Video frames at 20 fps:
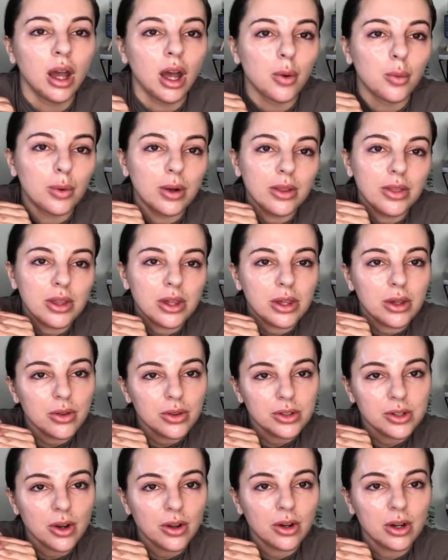Would the Youth
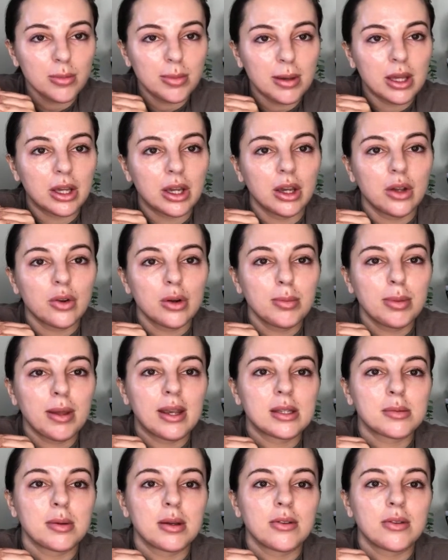Toner be a good
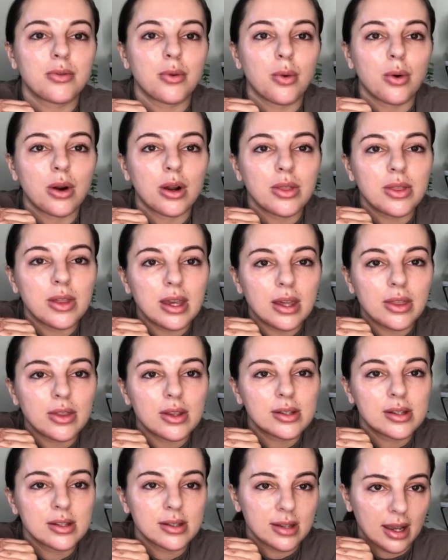replacement for the
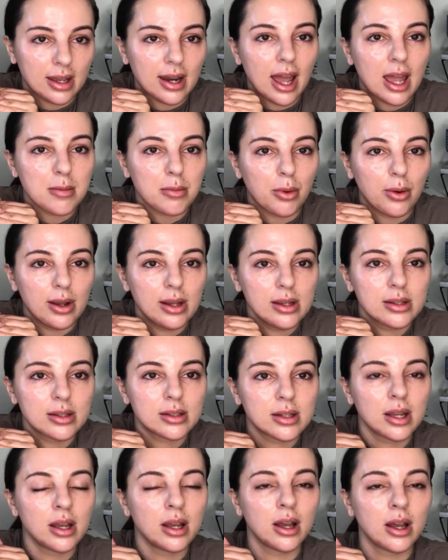This Is High
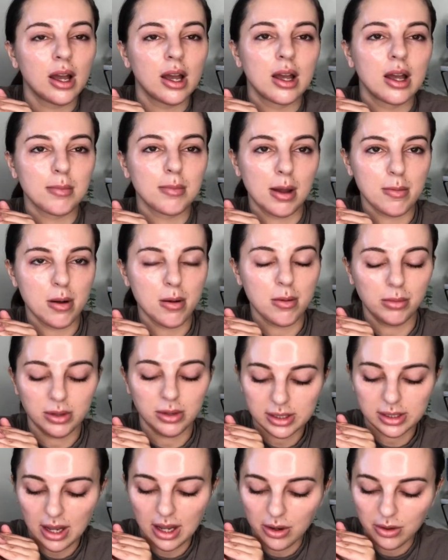Moist? Um, I'm
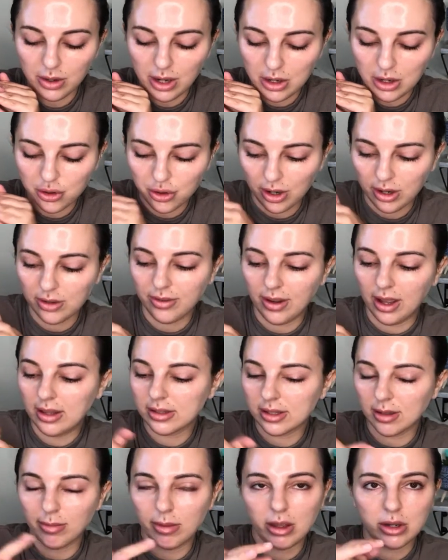almost out and trying to find
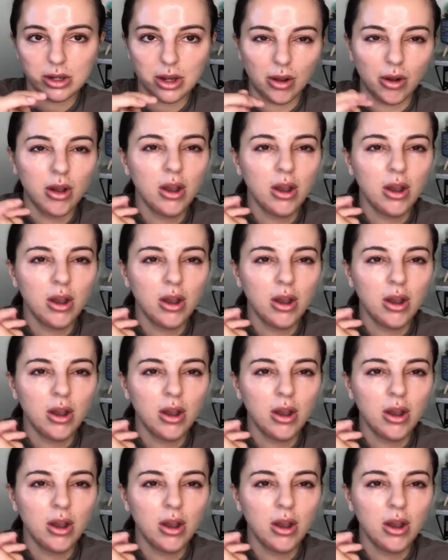something new.